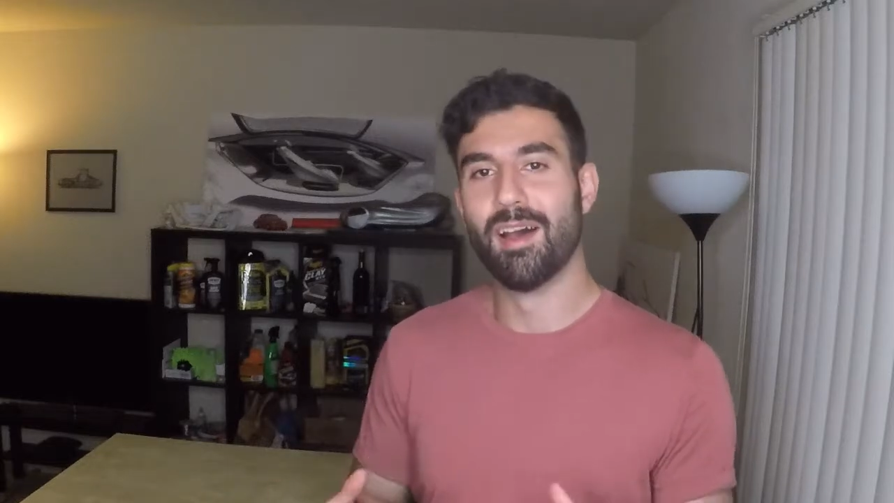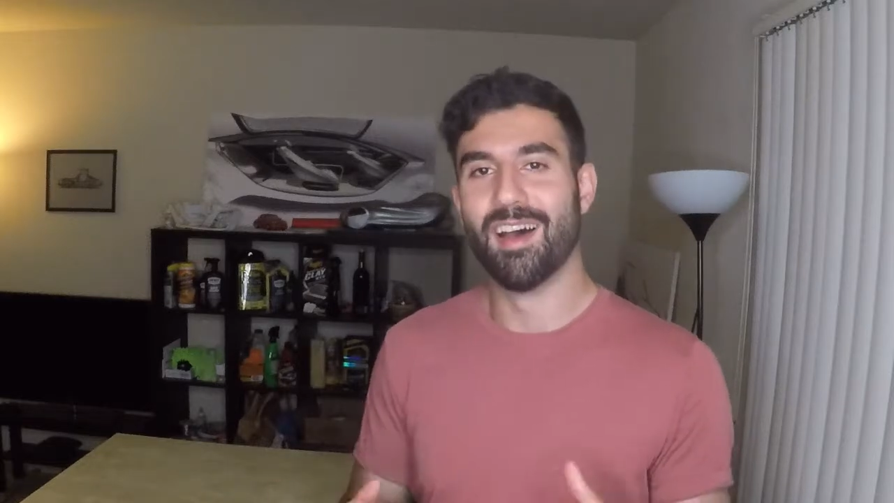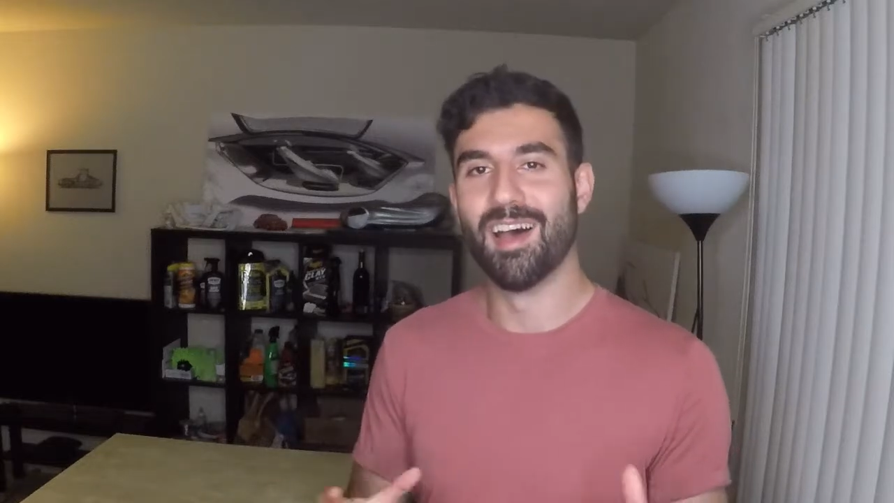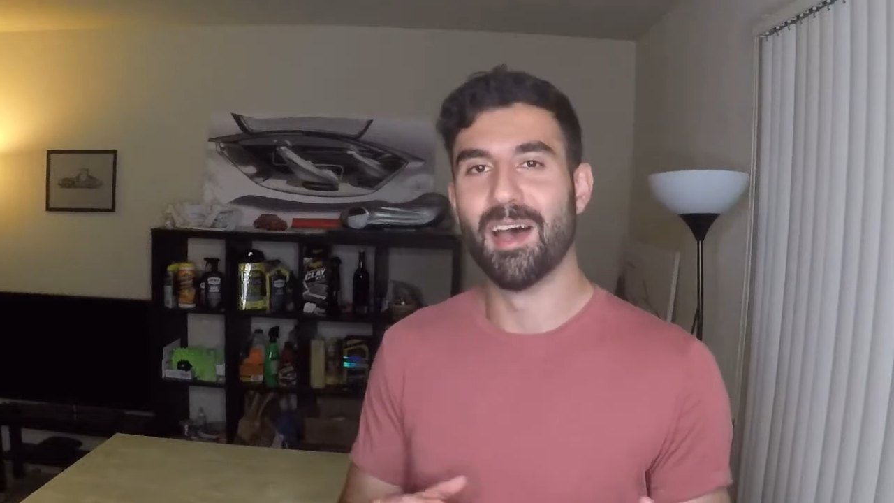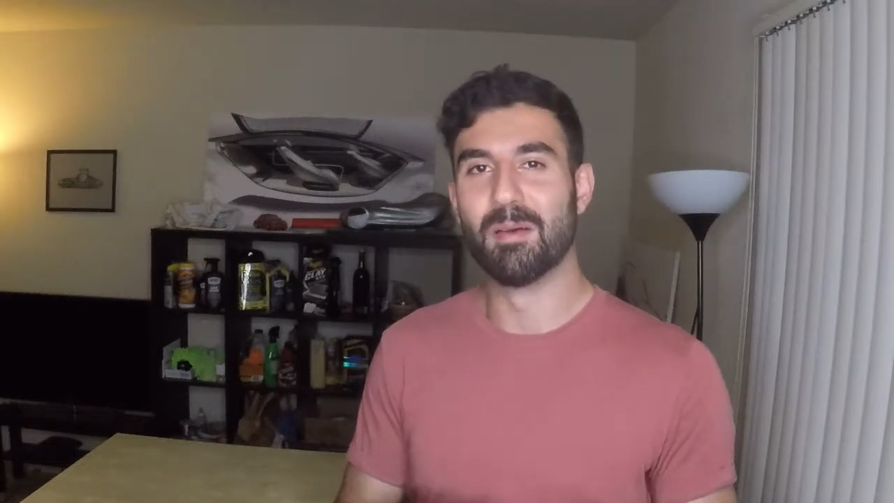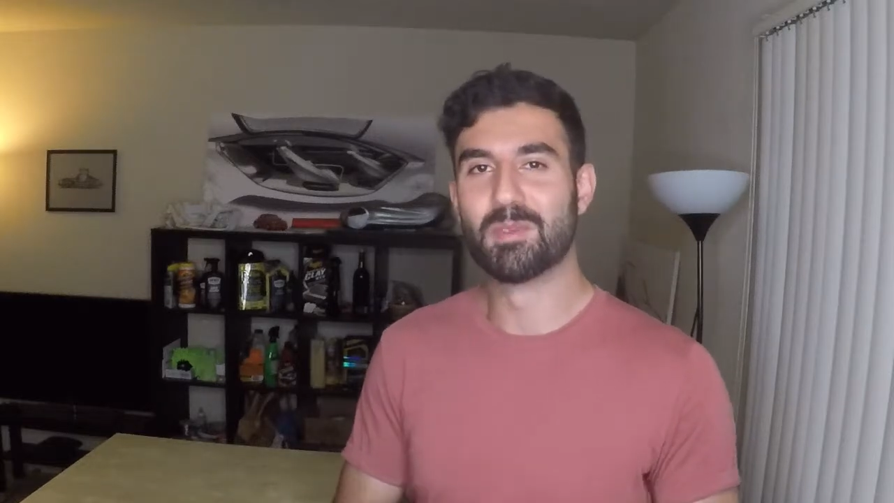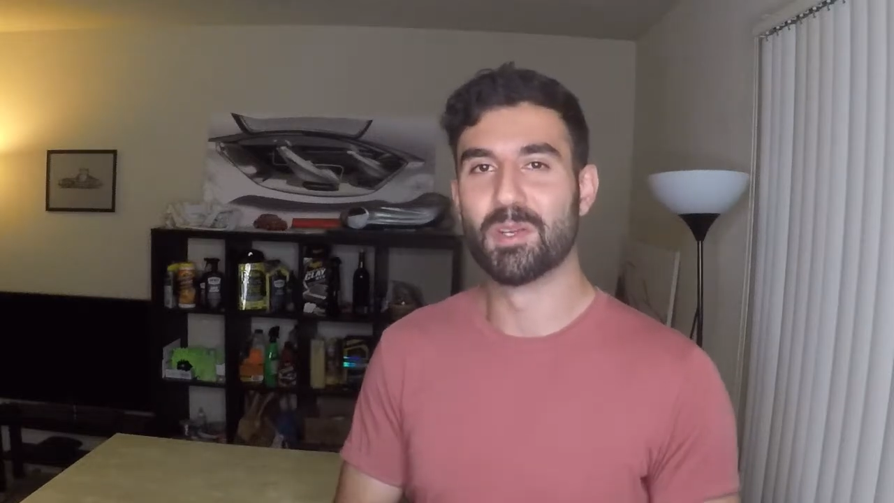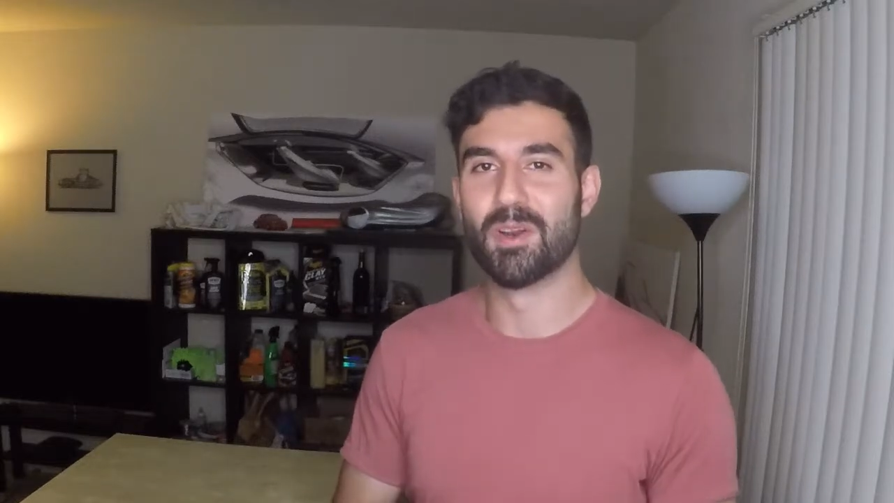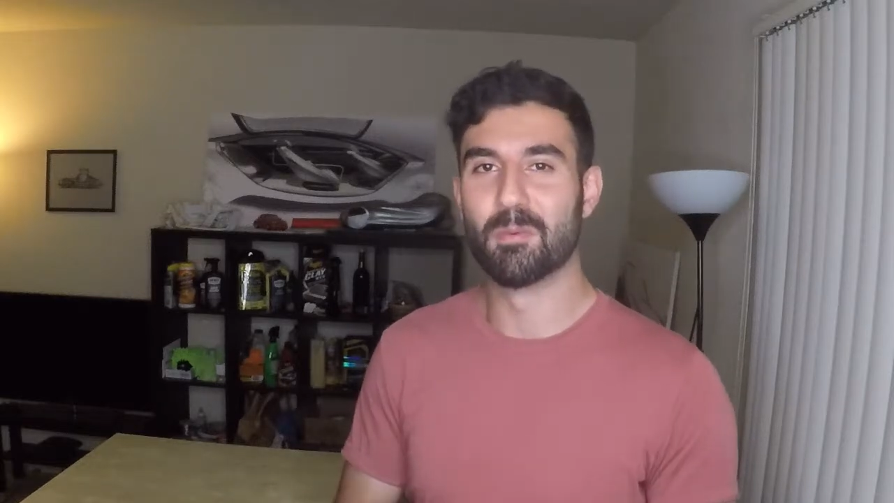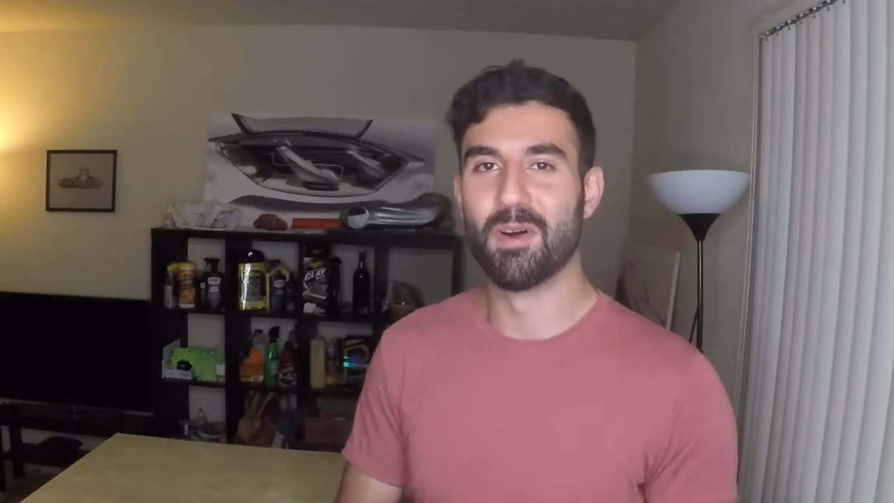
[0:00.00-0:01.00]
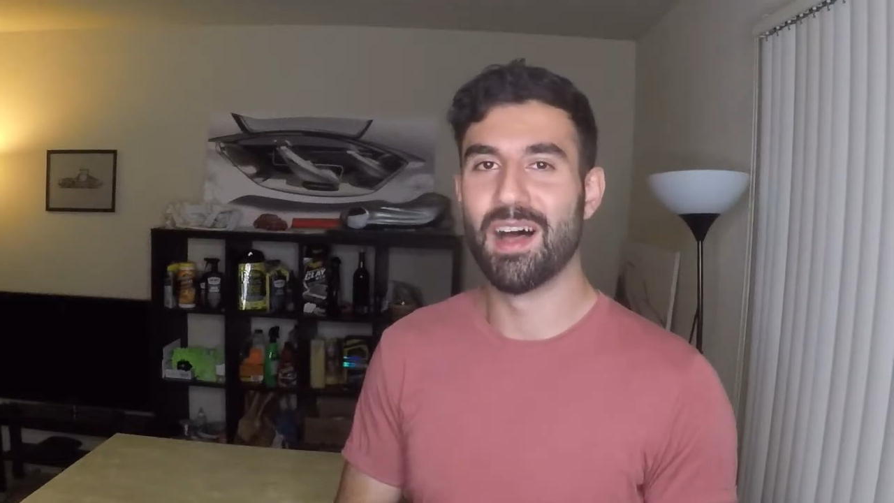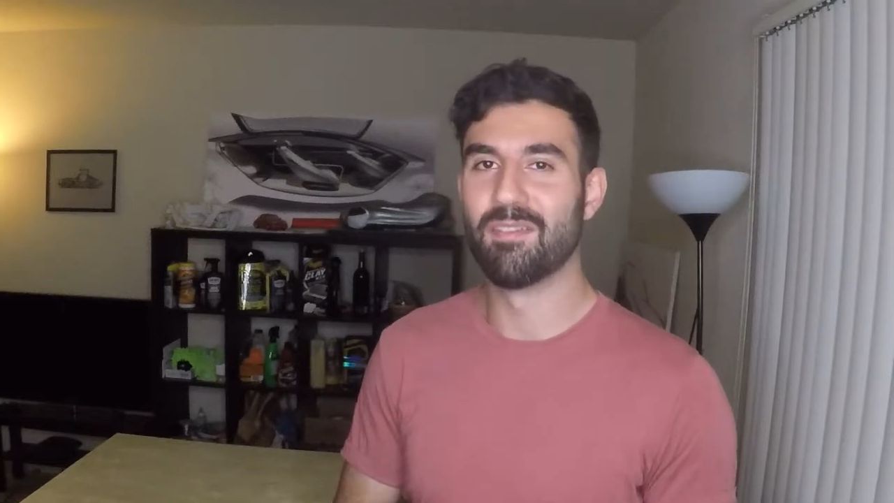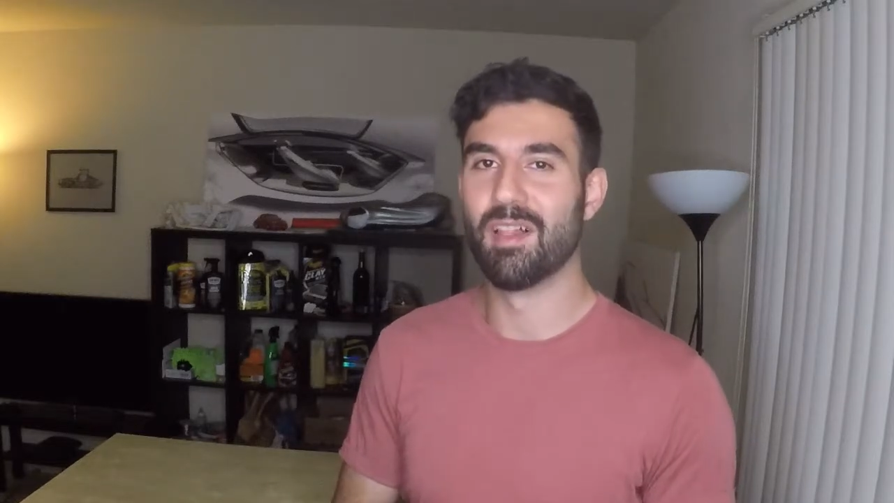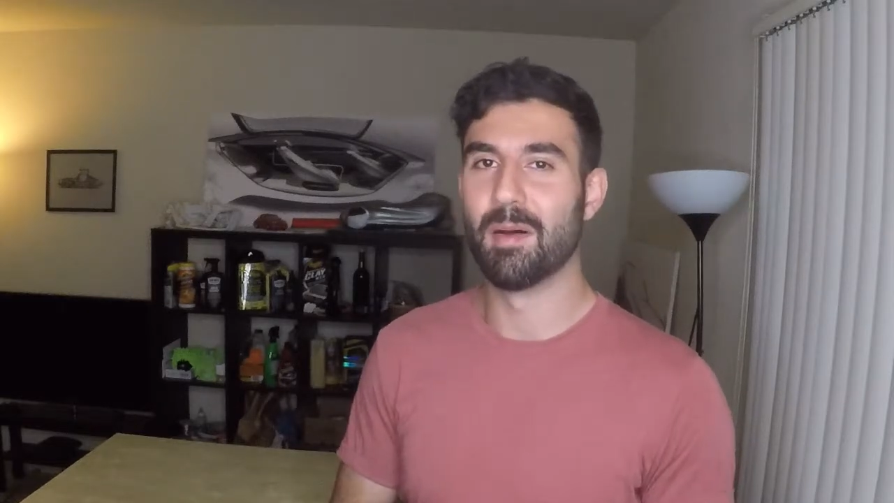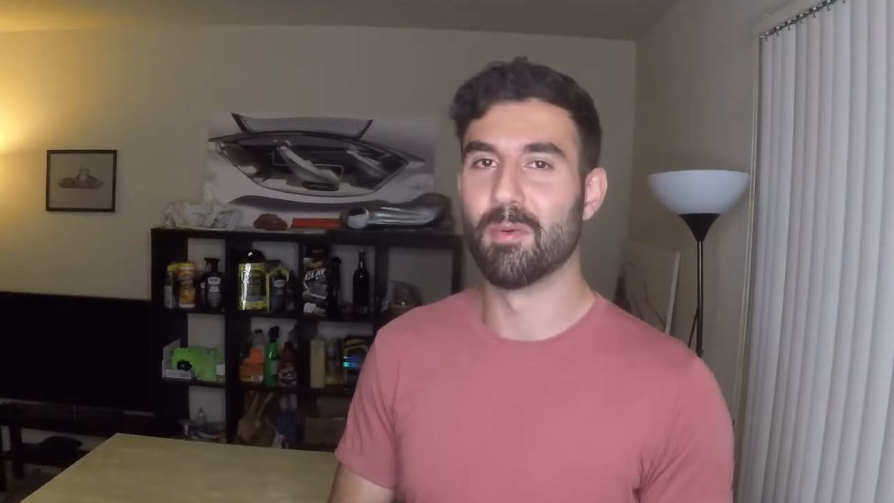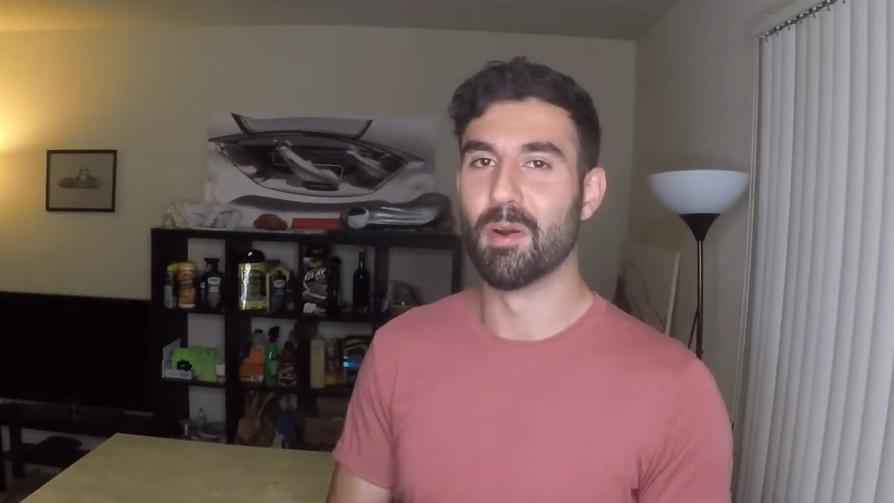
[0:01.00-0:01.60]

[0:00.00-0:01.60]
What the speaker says: I'm sure we'll have a lot more